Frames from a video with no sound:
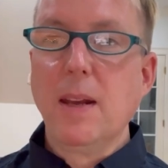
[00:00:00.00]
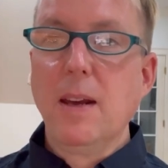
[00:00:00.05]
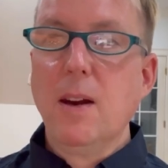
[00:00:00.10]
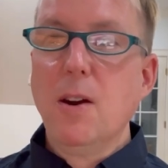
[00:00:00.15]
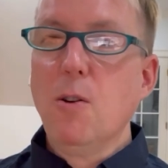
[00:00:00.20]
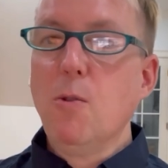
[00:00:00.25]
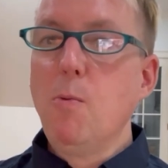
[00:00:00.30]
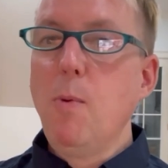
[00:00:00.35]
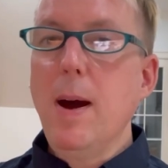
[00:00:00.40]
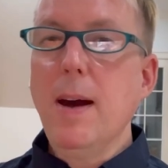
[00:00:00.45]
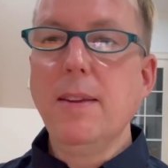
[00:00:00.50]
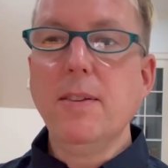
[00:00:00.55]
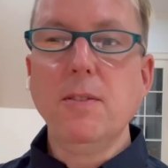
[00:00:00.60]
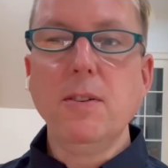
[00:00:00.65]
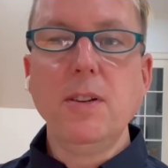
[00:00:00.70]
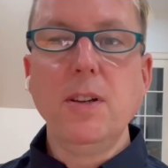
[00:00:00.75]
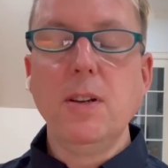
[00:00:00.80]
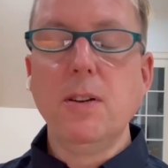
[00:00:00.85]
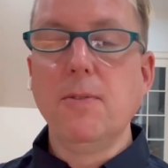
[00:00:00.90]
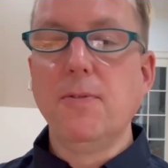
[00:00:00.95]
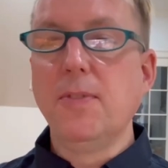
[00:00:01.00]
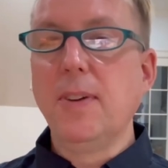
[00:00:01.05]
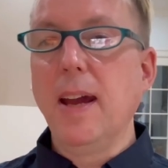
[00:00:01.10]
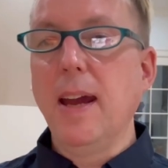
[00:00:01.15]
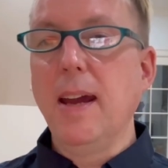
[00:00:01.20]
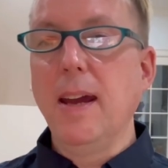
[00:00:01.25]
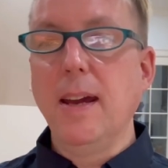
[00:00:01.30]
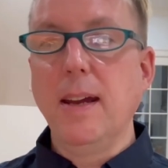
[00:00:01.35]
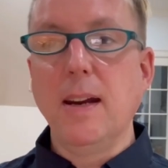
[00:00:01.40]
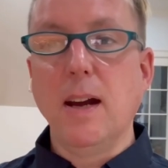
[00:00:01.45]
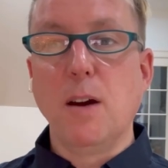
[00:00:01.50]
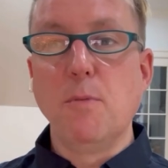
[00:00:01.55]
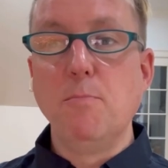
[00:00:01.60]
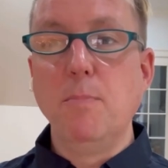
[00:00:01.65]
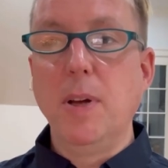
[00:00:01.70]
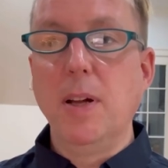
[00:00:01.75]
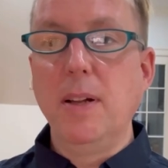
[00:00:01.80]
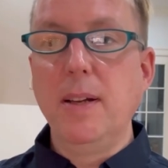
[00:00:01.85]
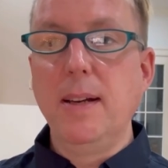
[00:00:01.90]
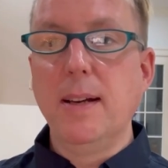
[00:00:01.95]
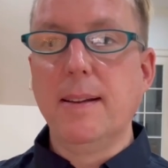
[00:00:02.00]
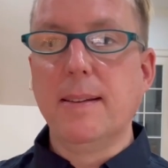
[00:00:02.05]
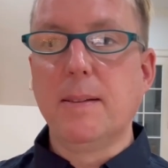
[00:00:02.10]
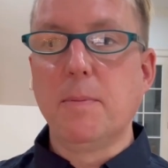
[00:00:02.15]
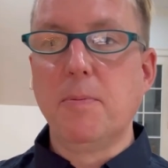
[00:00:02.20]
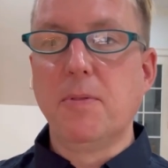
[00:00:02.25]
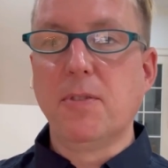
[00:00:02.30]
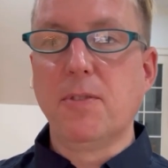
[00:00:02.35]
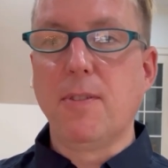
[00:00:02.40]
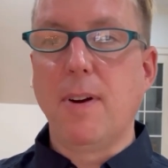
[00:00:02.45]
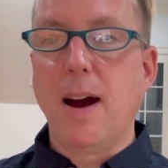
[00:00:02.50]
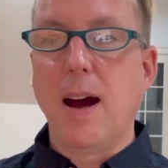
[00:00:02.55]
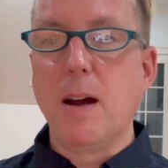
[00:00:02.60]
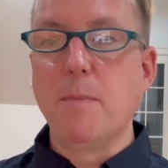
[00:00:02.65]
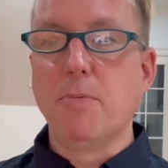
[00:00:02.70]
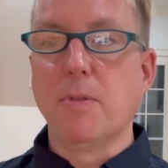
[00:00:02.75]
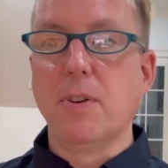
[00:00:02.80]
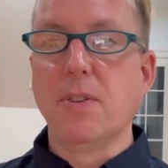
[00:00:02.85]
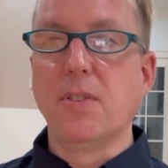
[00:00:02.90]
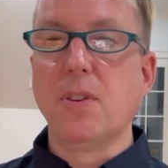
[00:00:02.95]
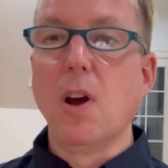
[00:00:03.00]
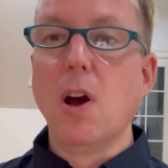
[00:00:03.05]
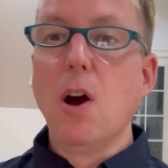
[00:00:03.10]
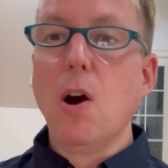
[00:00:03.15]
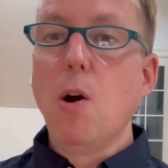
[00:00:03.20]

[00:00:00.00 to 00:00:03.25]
Whether you've gained a million subscribers